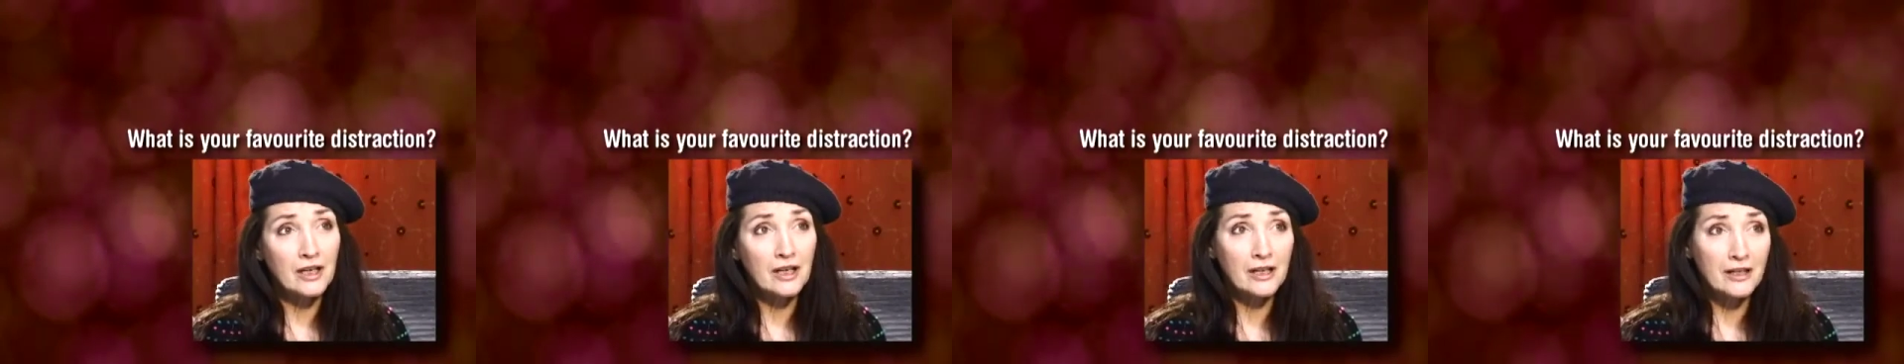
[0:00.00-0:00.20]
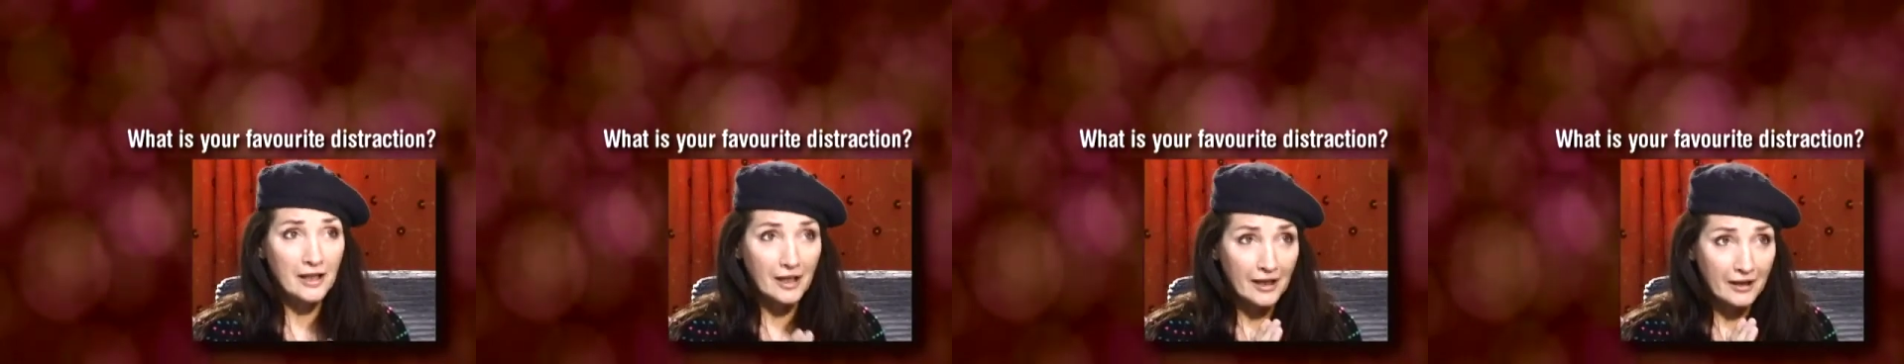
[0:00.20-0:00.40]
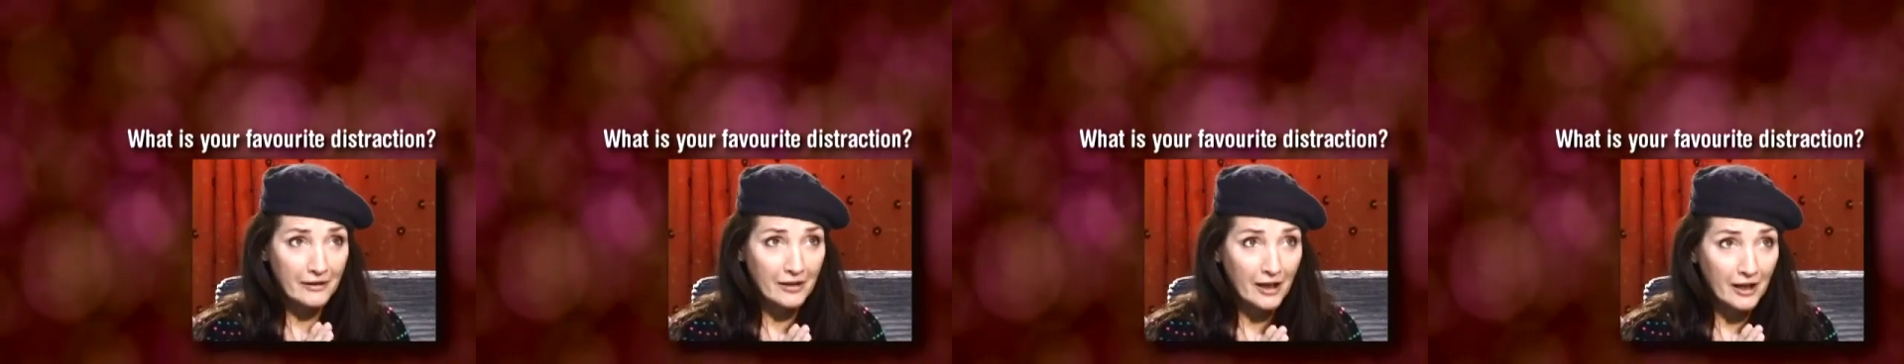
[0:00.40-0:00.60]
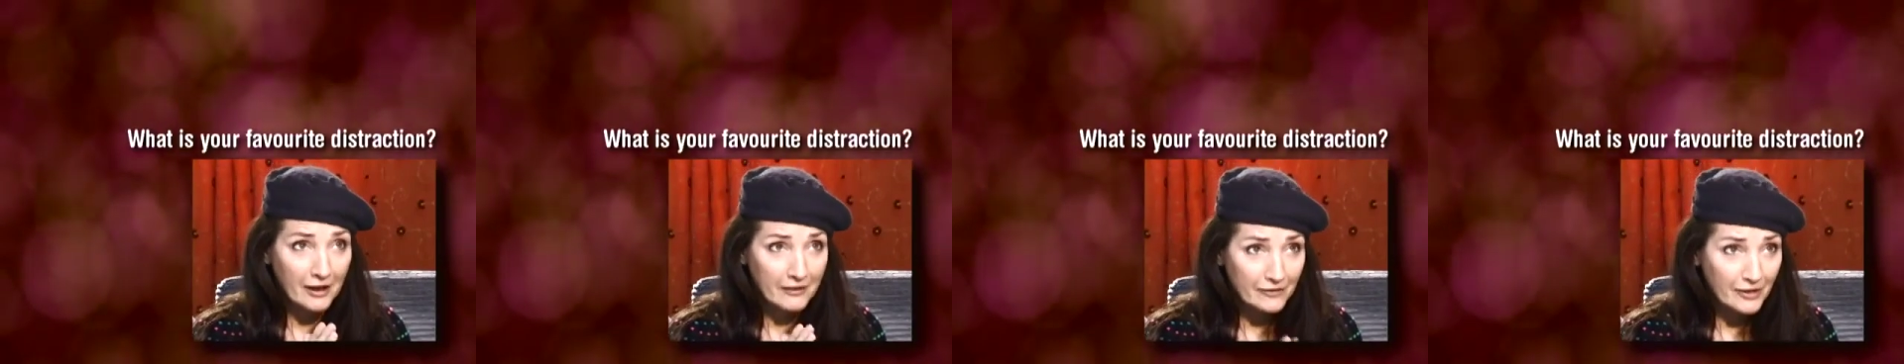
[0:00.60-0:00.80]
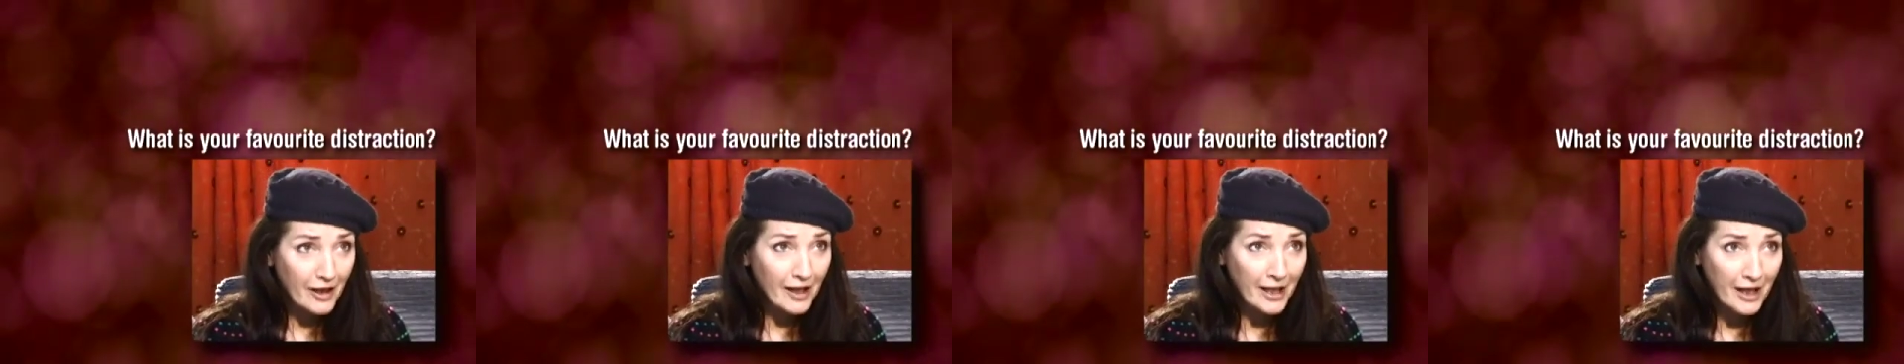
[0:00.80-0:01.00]

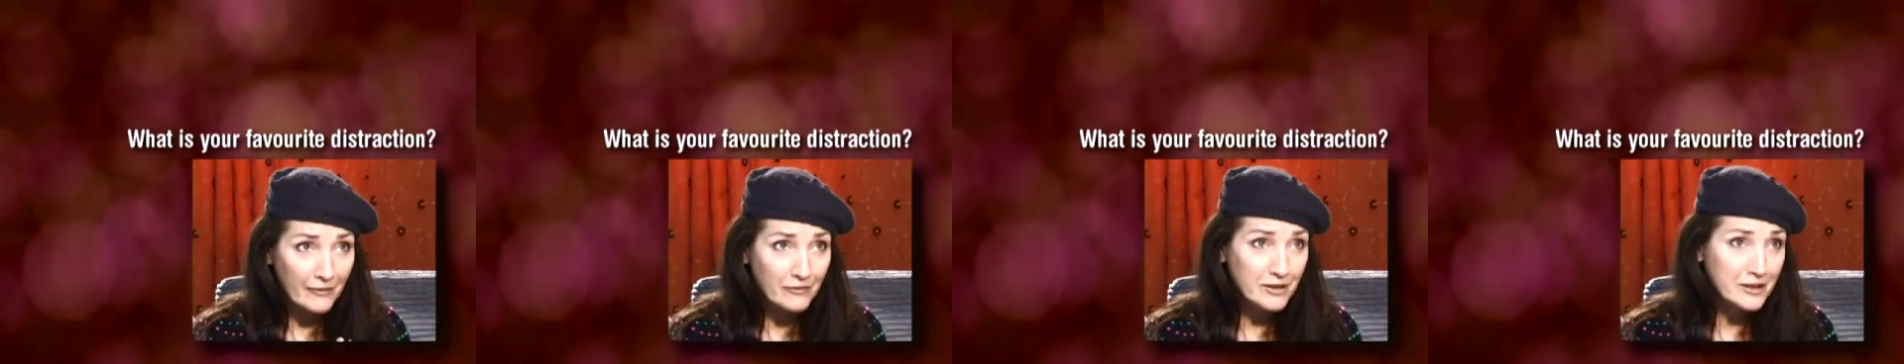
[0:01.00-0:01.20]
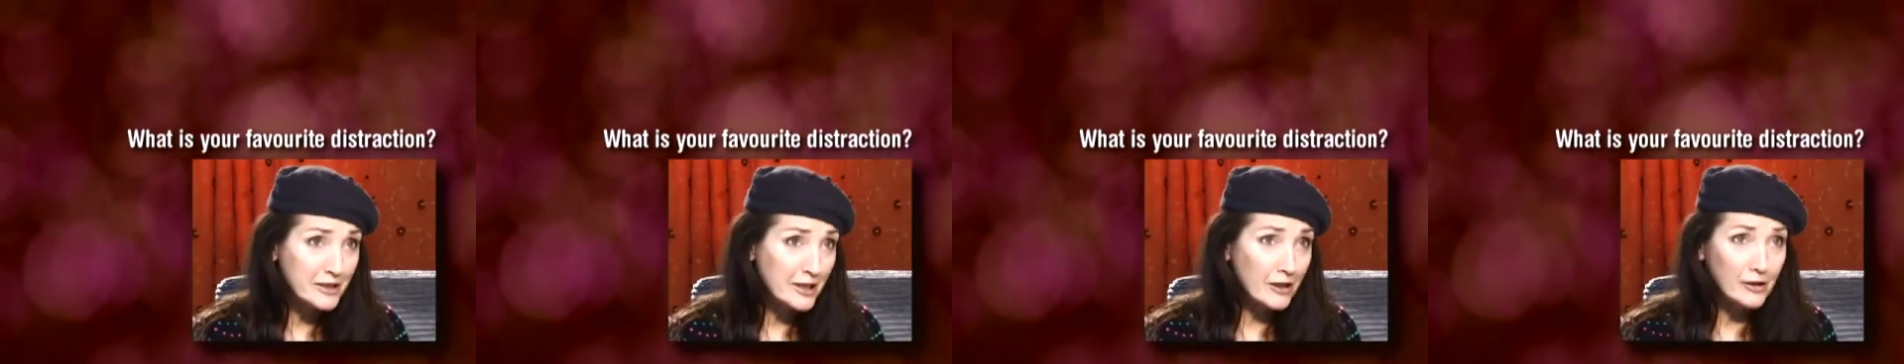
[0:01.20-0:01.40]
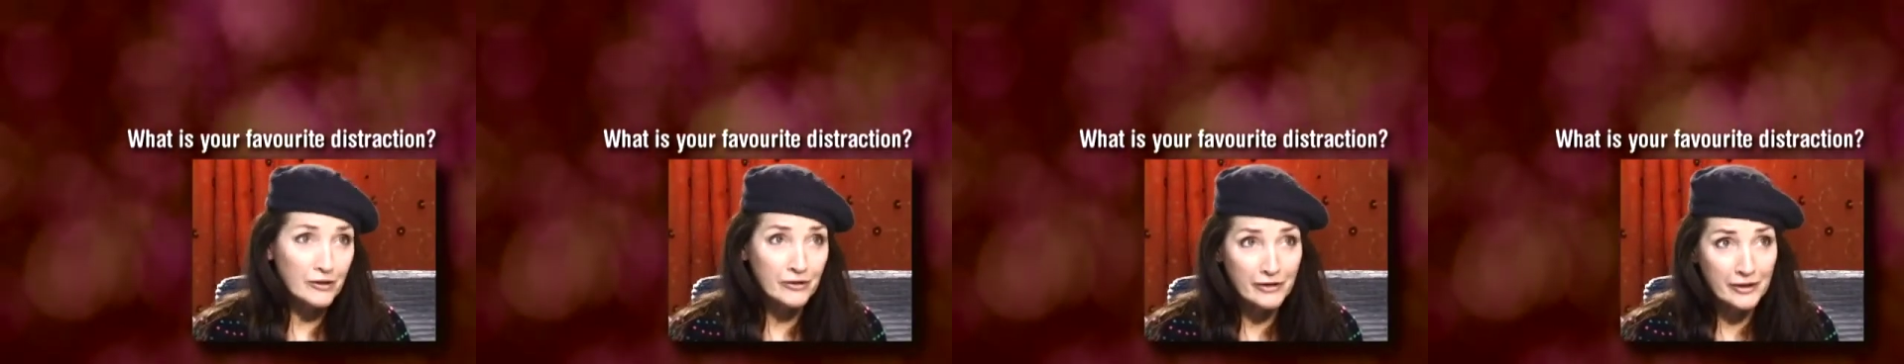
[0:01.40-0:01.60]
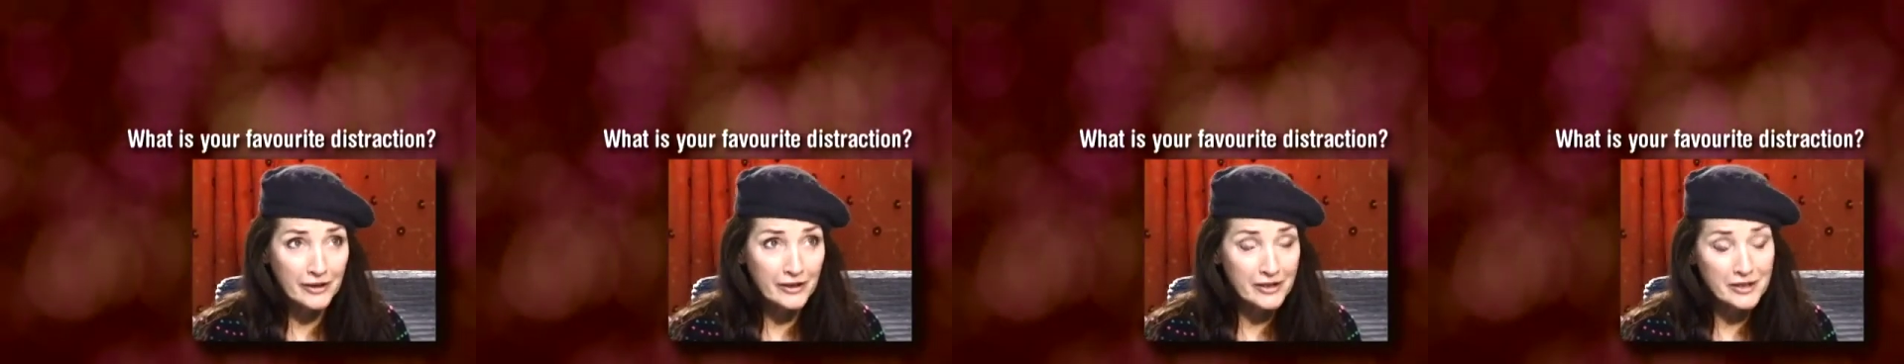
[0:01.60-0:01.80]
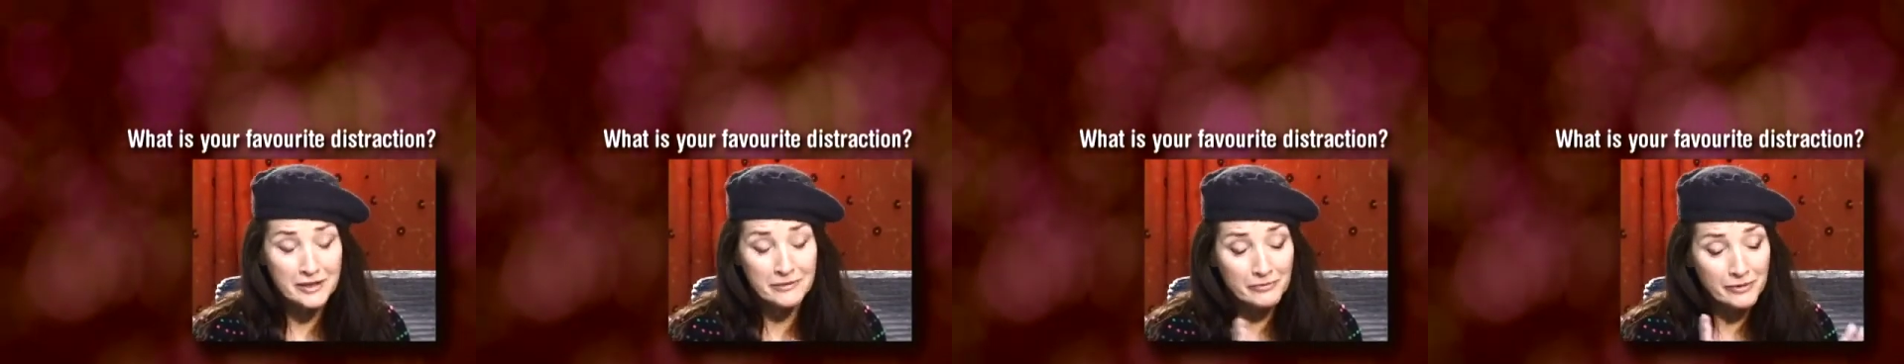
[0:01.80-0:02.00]
I have to tell you
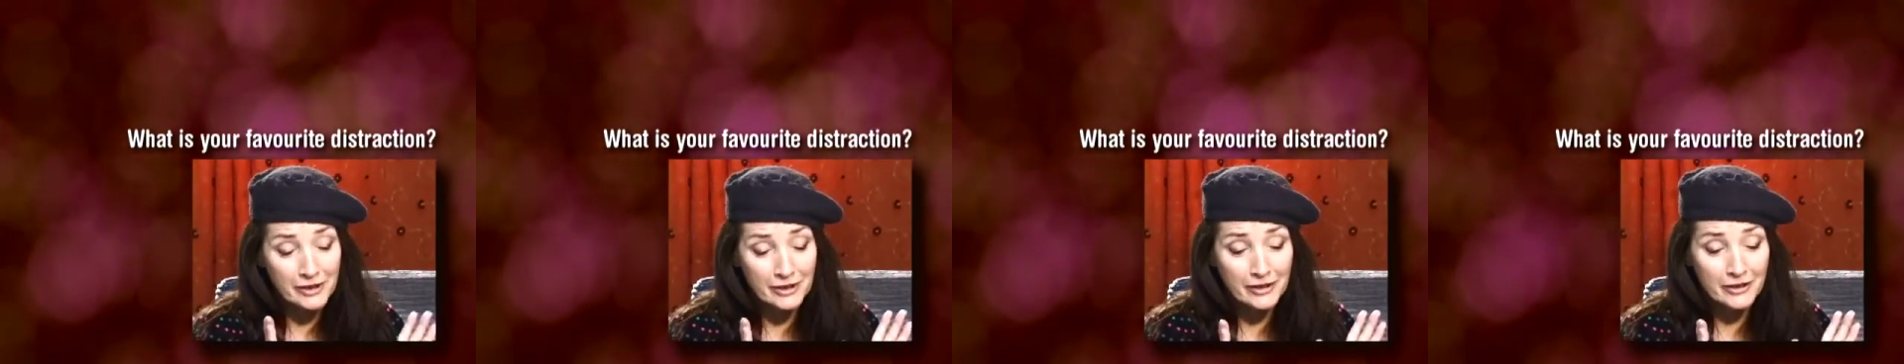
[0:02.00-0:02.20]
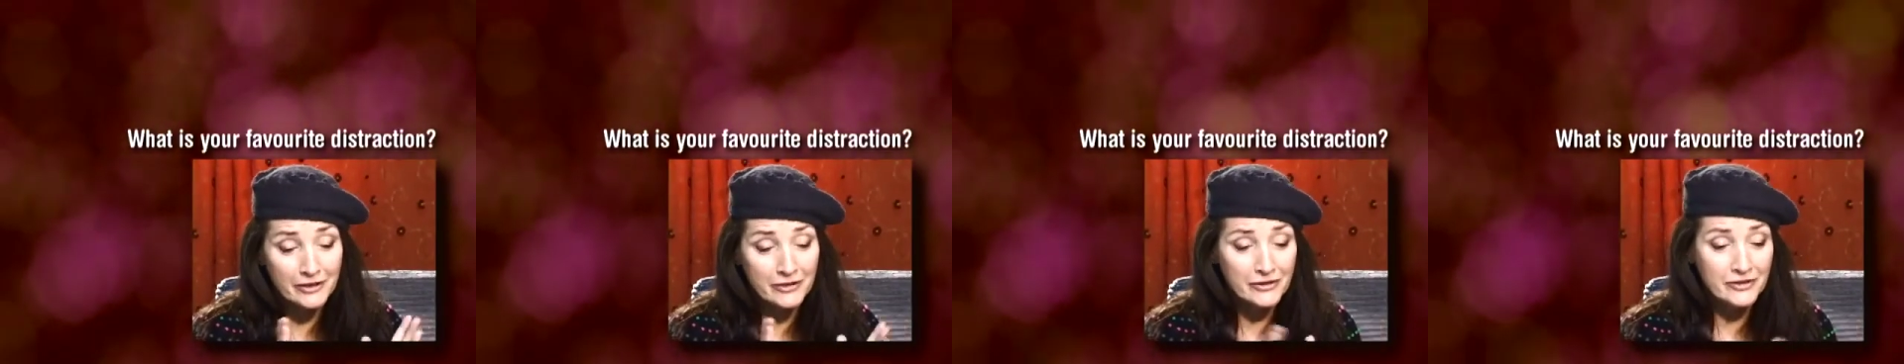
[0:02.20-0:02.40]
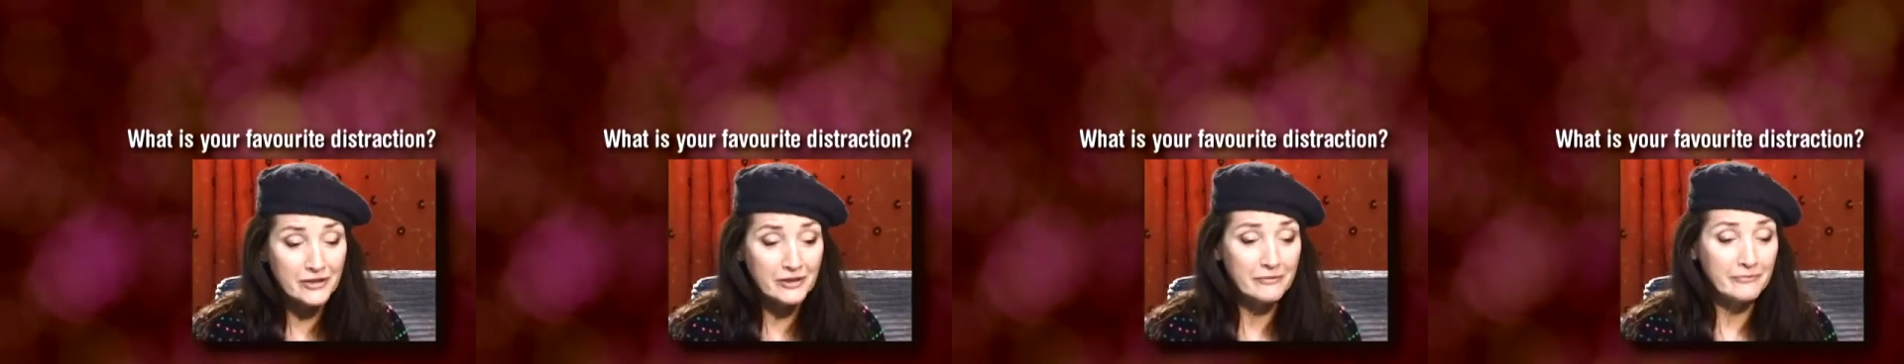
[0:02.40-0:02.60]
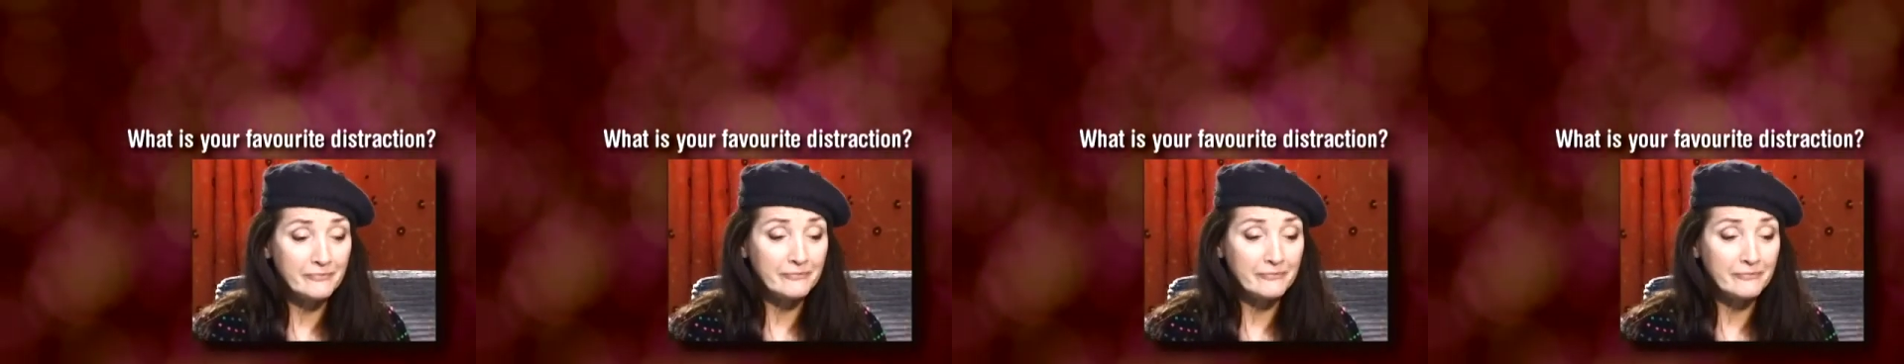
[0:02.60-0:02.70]
these, because